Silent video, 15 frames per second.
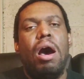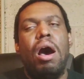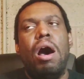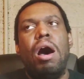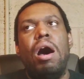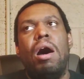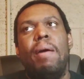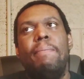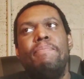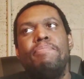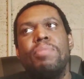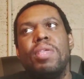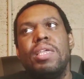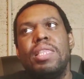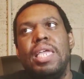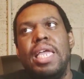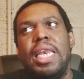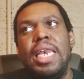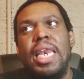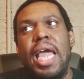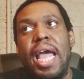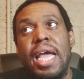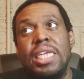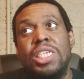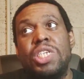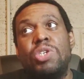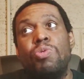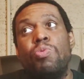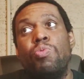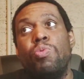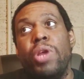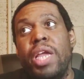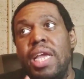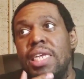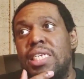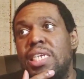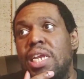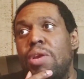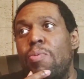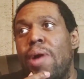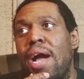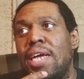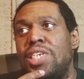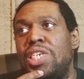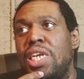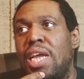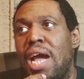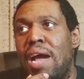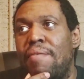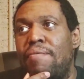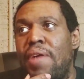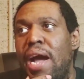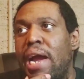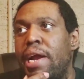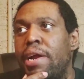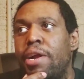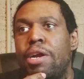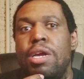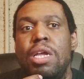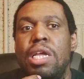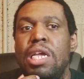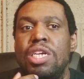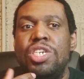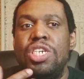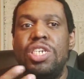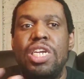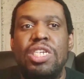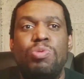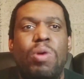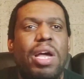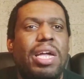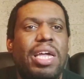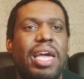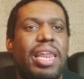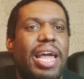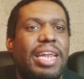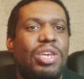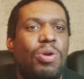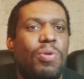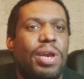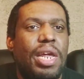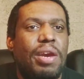Uh, the next reason why she got fired, she just wasn't good at doing